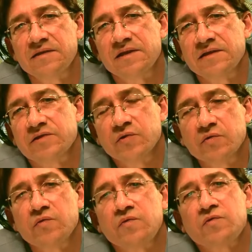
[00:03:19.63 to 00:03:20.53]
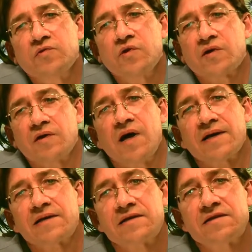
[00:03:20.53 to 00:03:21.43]
they do look
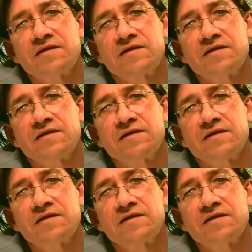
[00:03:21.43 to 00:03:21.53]
like